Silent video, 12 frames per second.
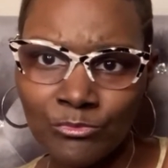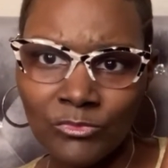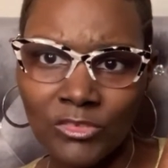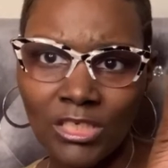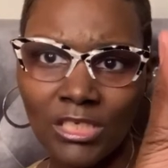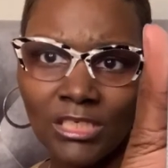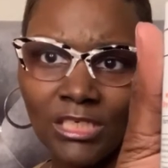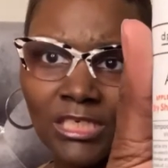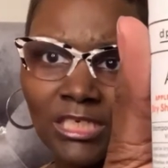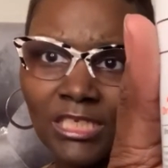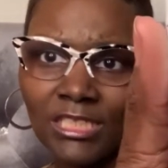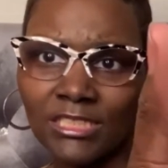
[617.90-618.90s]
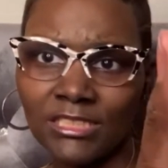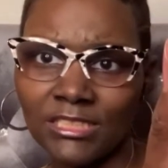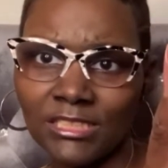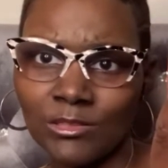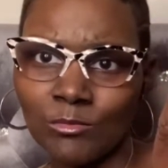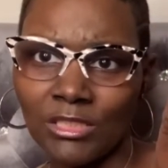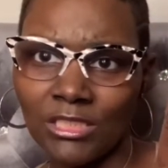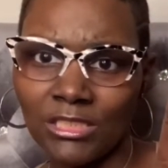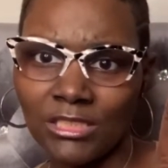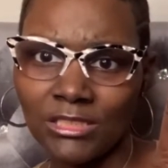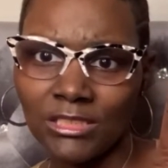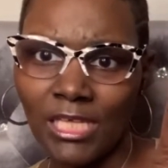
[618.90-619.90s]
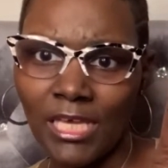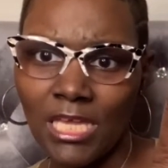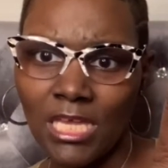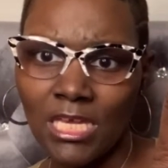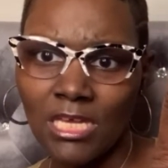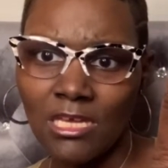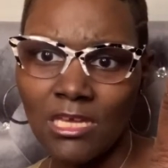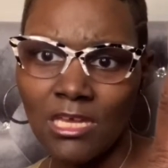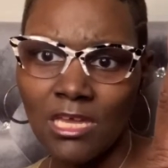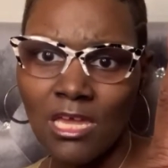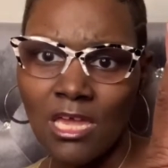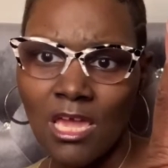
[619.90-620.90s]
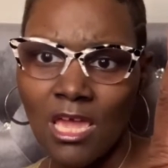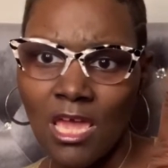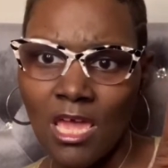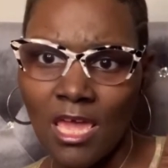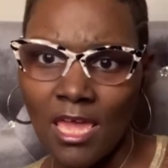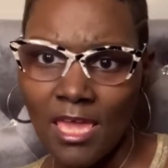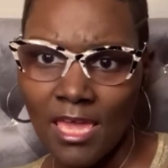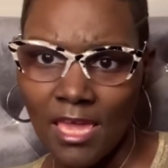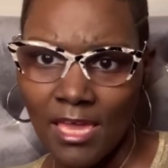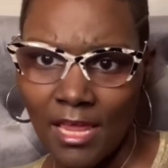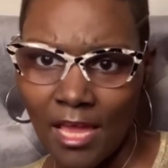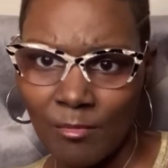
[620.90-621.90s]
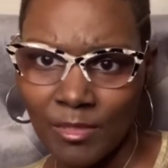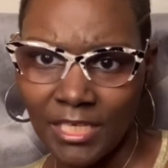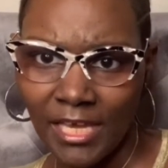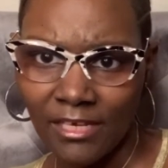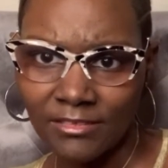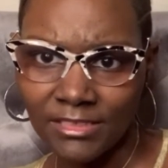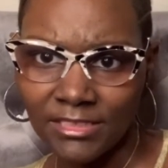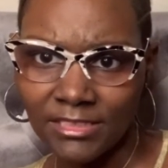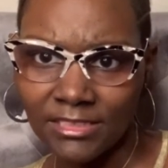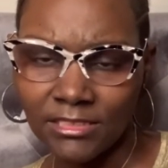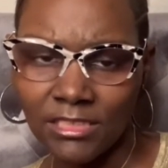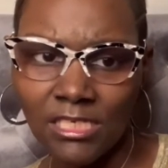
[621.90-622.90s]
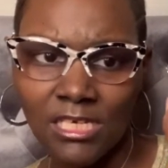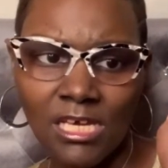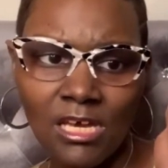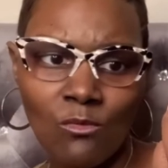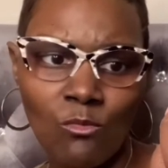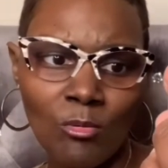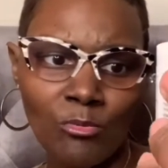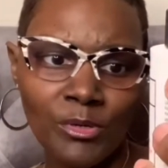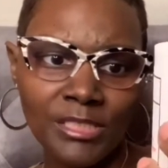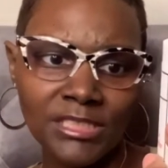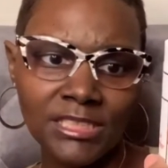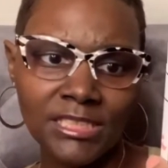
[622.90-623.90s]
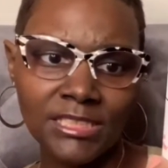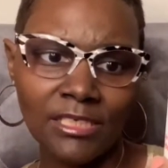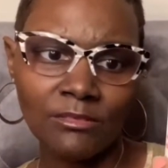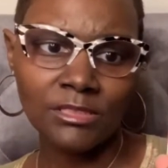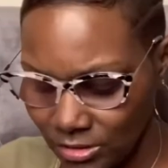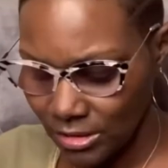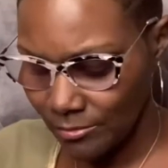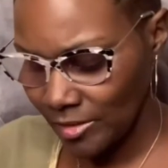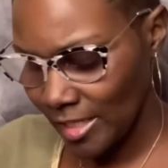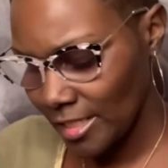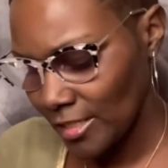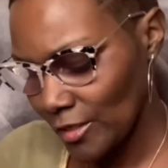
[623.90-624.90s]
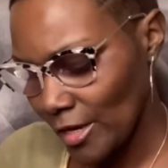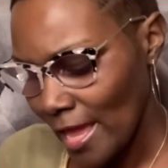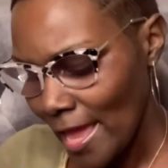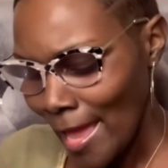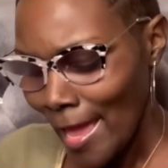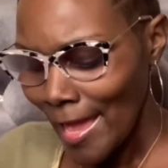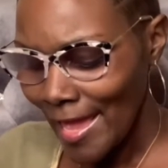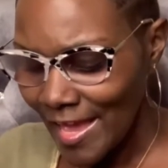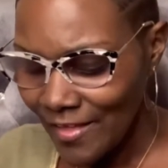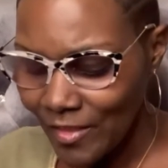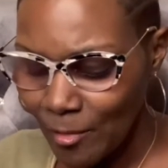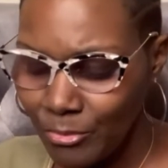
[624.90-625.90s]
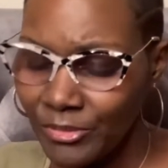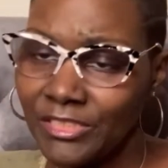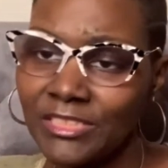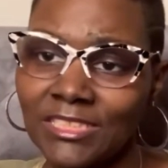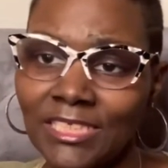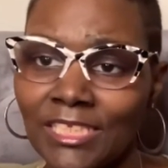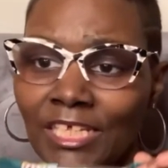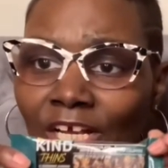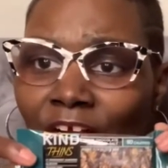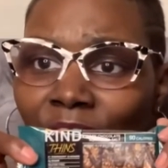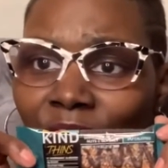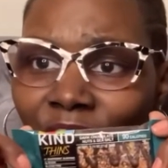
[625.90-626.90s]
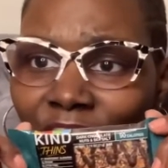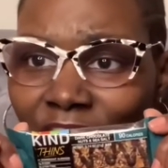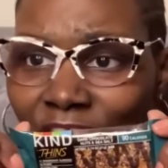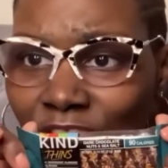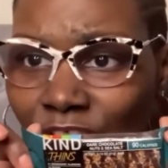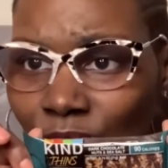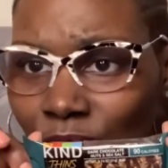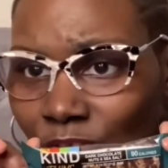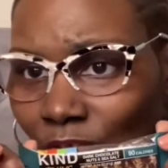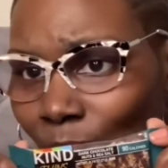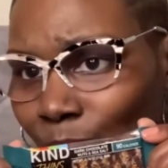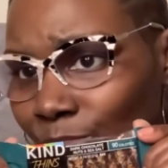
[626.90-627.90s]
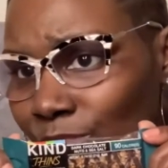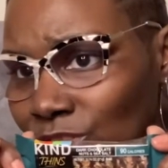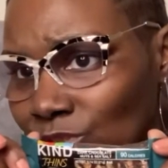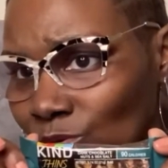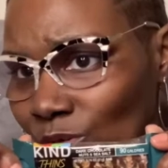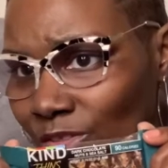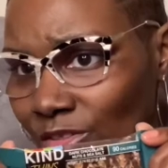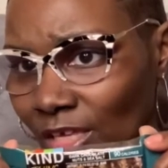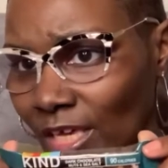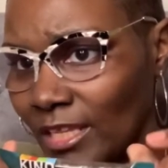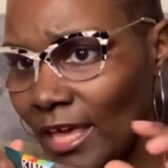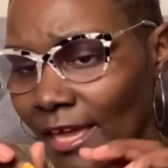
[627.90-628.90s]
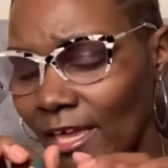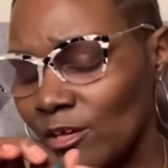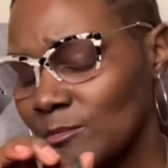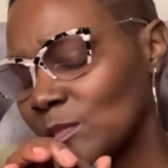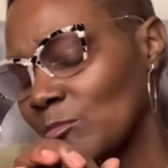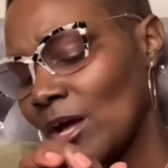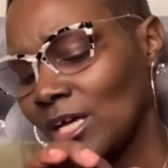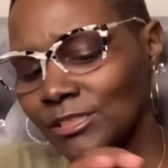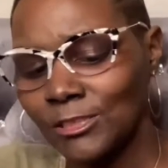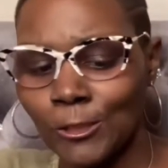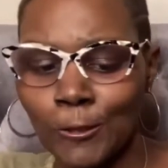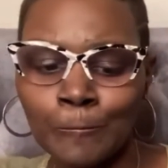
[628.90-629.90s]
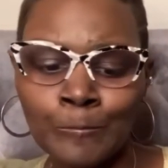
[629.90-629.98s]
And again, this is what it looks like. And how many ounces? Uh, 1.6 ounces. Can't that either. And they put this in there. This is cute, so I'm pretty sure they like help sponsor.